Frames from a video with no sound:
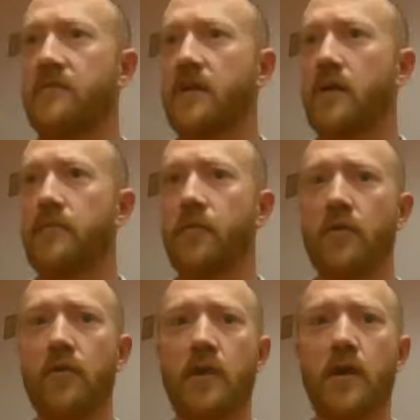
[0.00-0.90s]
time
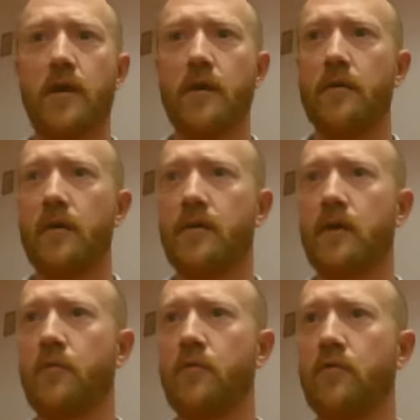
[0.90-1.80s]
for a
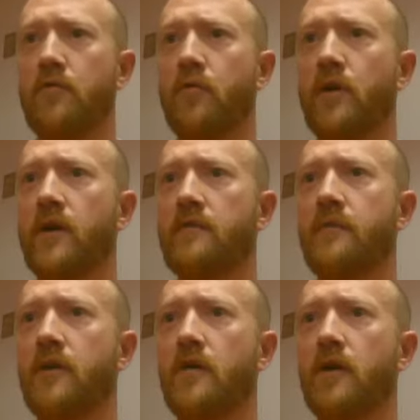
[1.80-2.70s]
couple quick
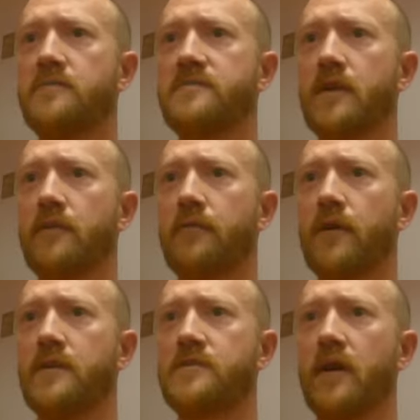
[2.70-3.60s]
follow-ups.
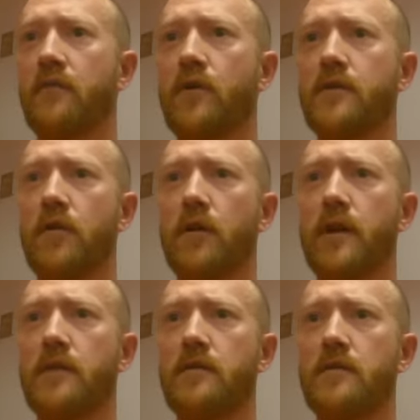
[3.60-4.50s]
Frank, do you have one? Go ahead.